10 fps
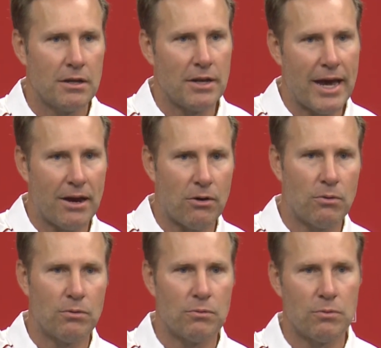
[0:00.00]

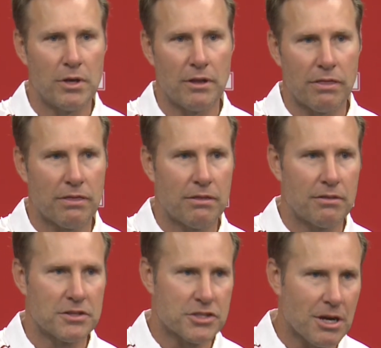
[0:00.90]
Now with
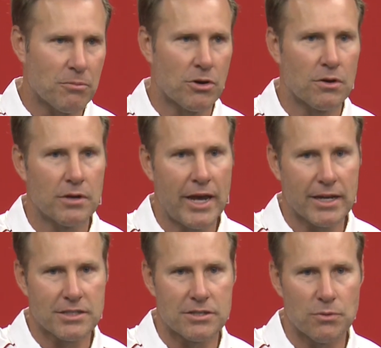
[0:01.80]
the summer
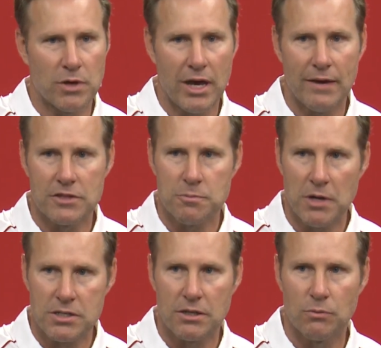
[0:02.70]
access that we have,
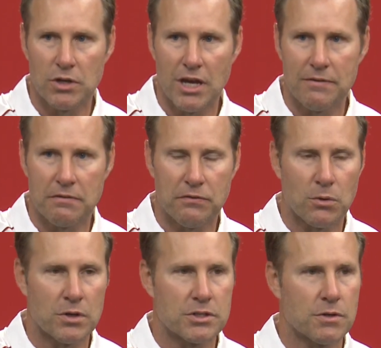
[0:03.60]
especially when you have a
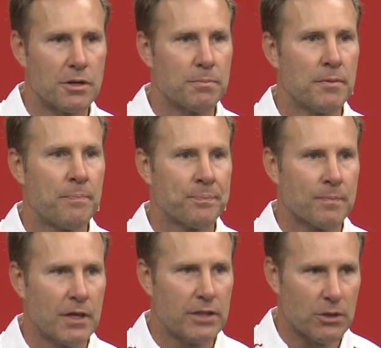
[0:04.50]
foreign trip
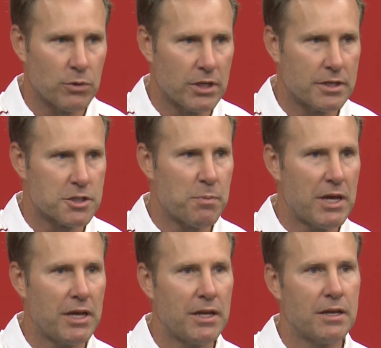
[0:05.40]
like we did to
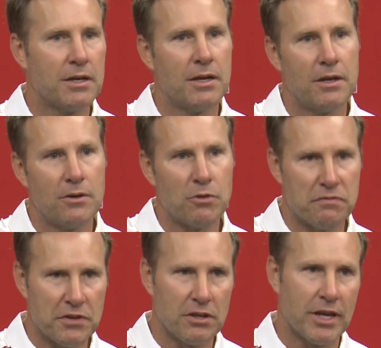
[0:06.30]
Spain, we
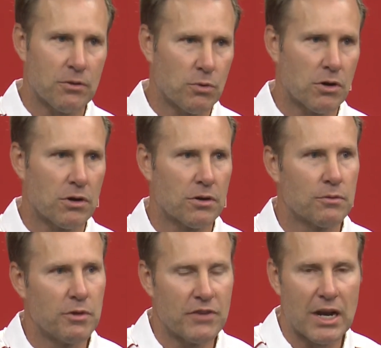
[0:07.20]
feel like
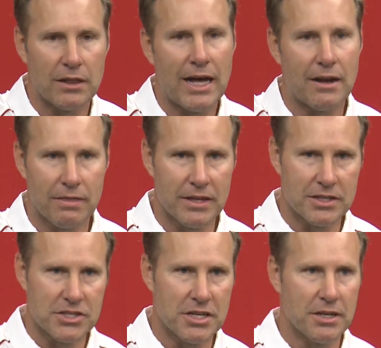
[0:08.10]
we've got a lot of
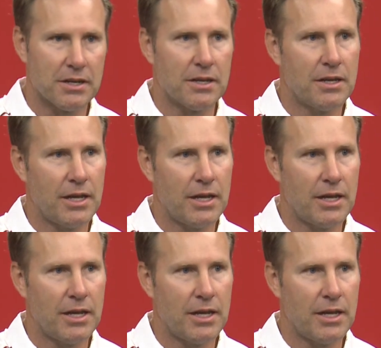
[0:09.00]
things in.